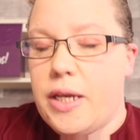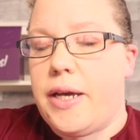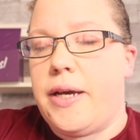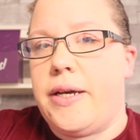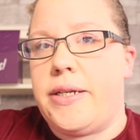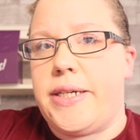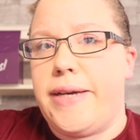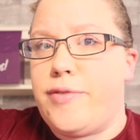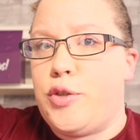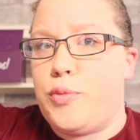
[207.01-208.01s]
And I
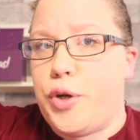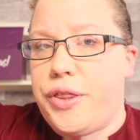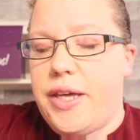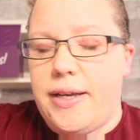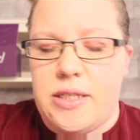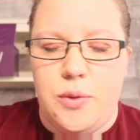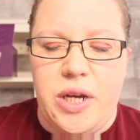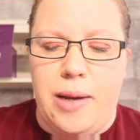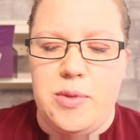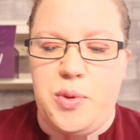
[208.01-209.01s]
have two more things. So it
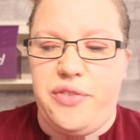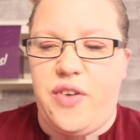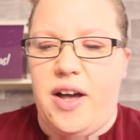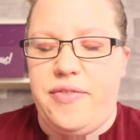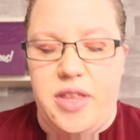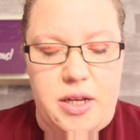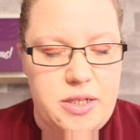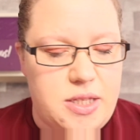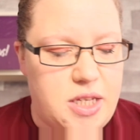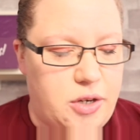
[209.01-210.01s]
comes with five
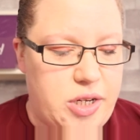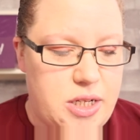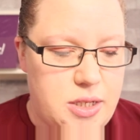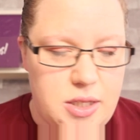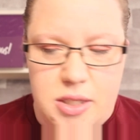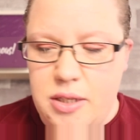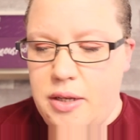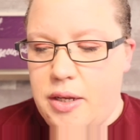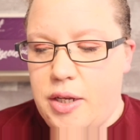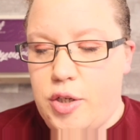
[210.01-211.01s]
things. There is
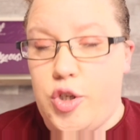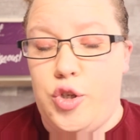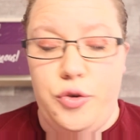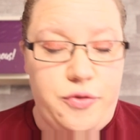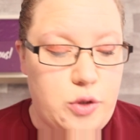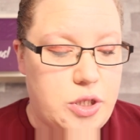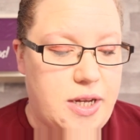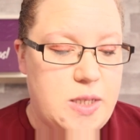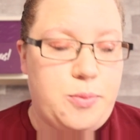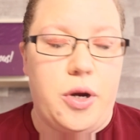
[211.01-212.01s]
two
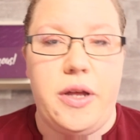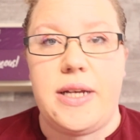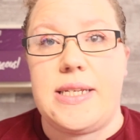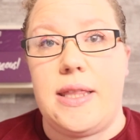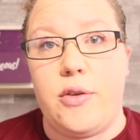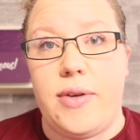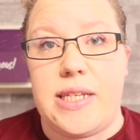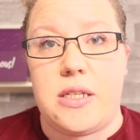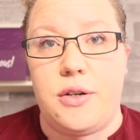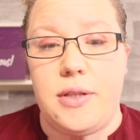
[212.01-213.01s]
full-size products and the
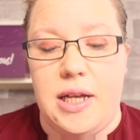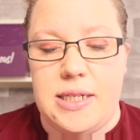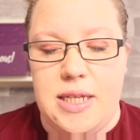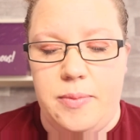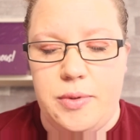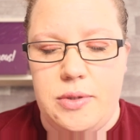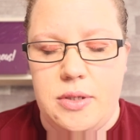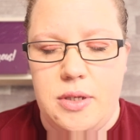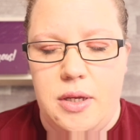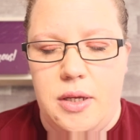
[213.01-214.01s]
rest are deluxe
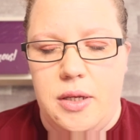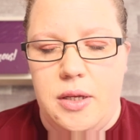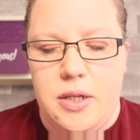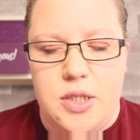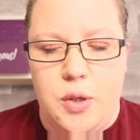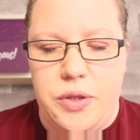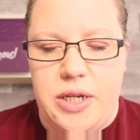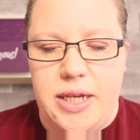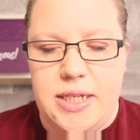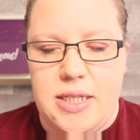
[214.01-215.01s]
samples. So the
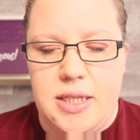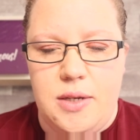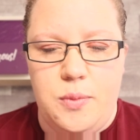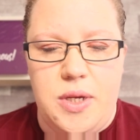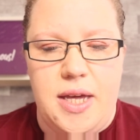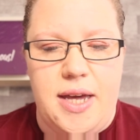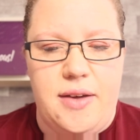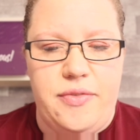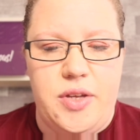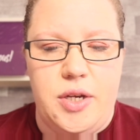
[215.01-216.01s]
next thing we
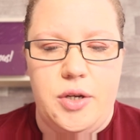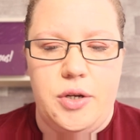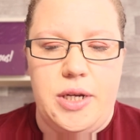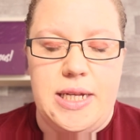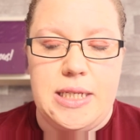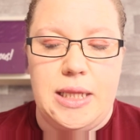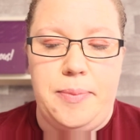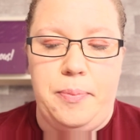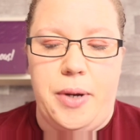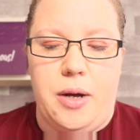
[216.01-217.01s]
have here is a
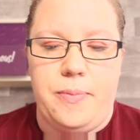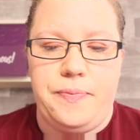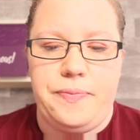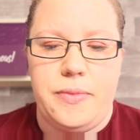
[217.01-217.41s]
lip balm